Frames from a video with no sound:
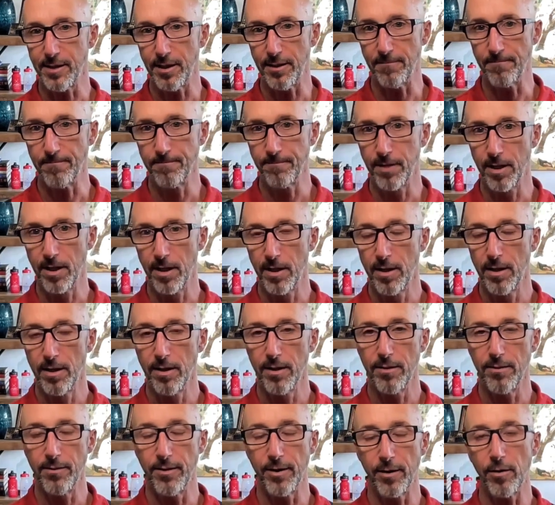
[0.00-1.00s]
done,
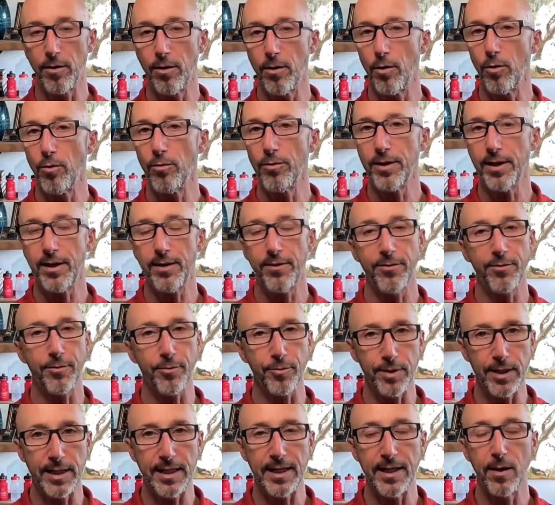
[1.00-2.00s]
there are only
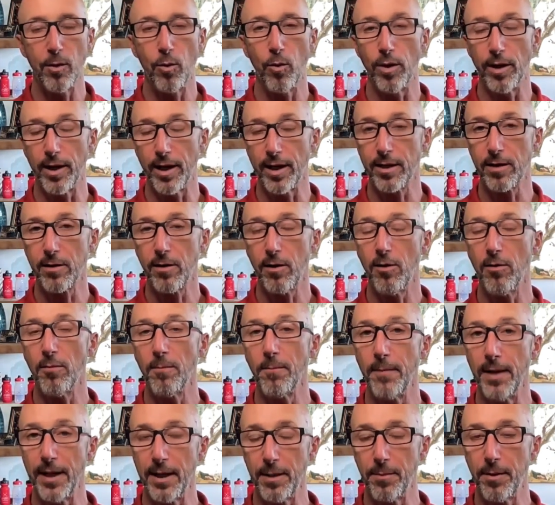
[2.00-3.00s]
three what I call
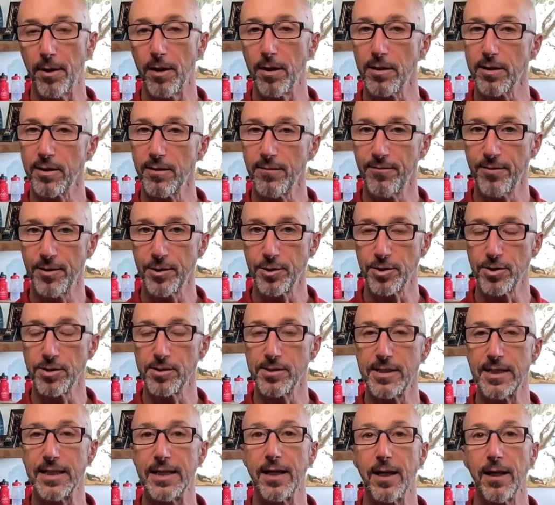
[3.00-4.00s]
metabolic
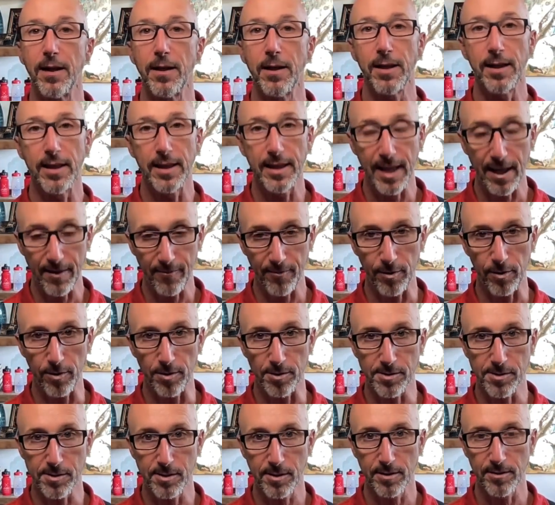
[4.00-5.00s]
efficiency
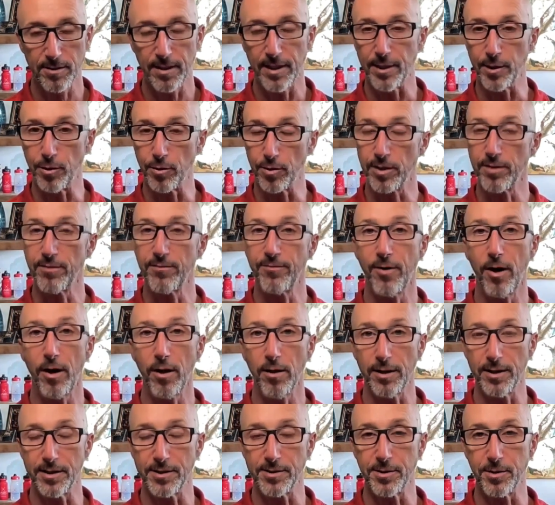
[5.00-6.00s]
levels that you can
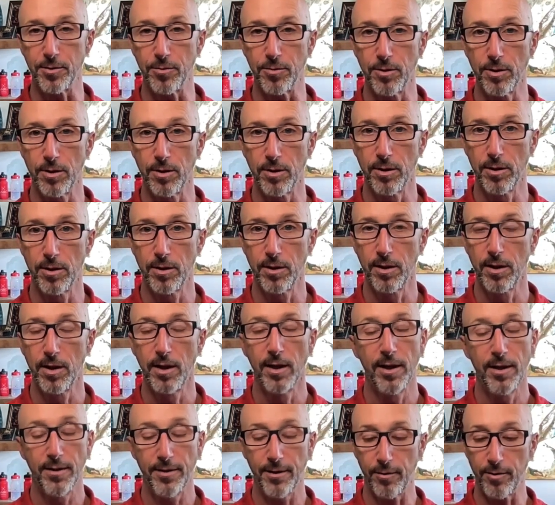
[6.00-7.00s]
fall into.
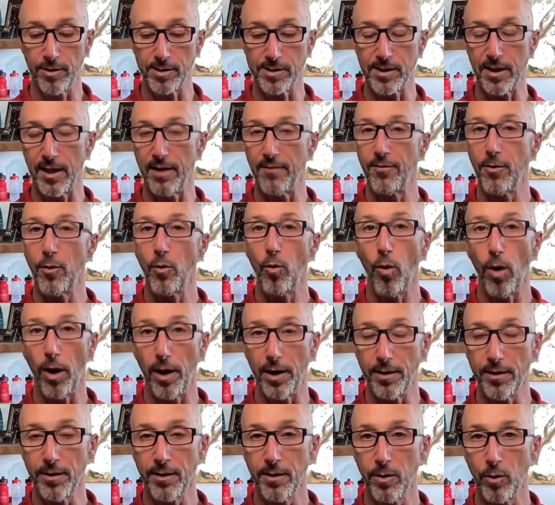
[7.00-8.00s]
There is level
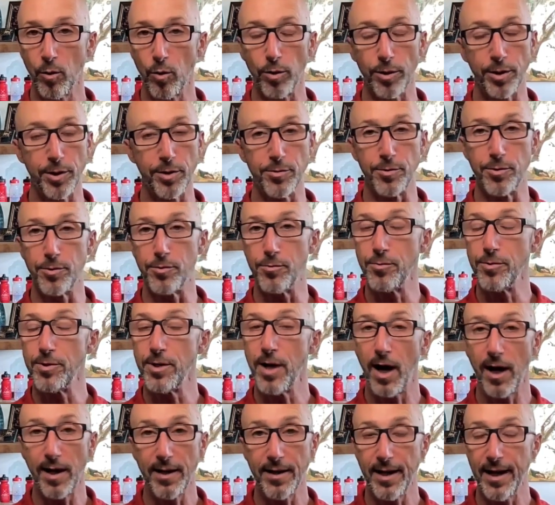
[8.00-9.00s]
1, where you do
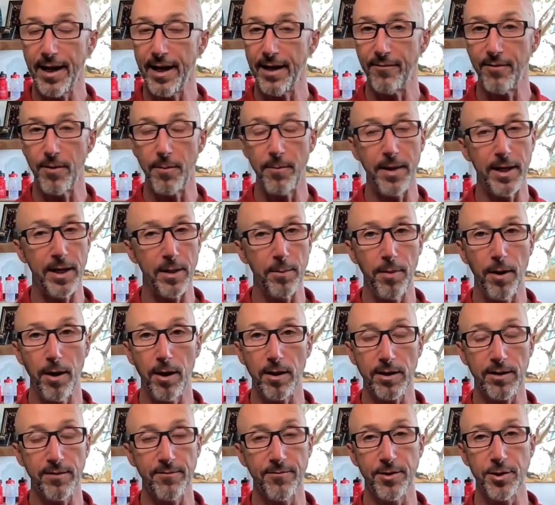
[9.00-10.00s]
not have a
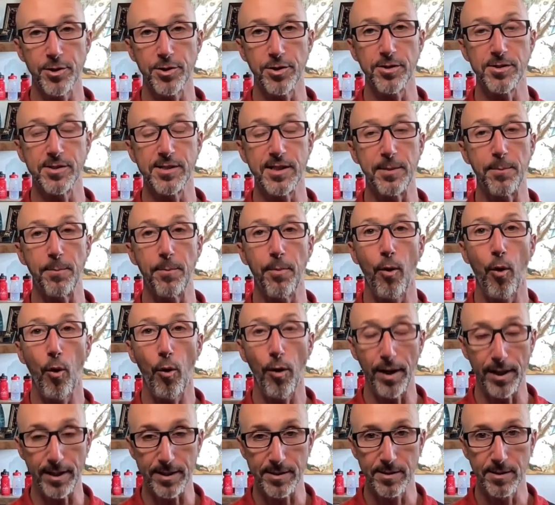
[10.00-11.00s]
metabolic efficiency
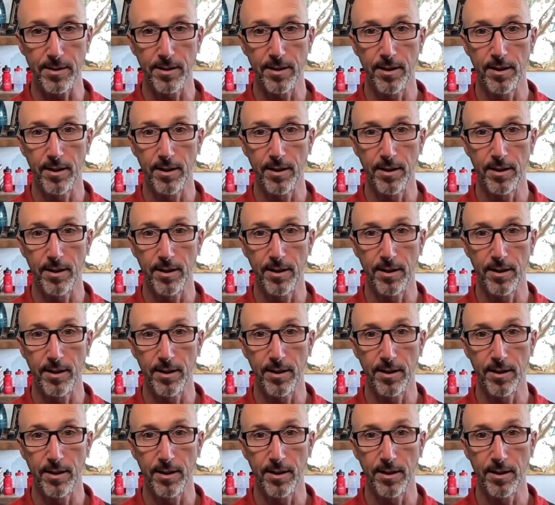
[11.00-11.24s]
point.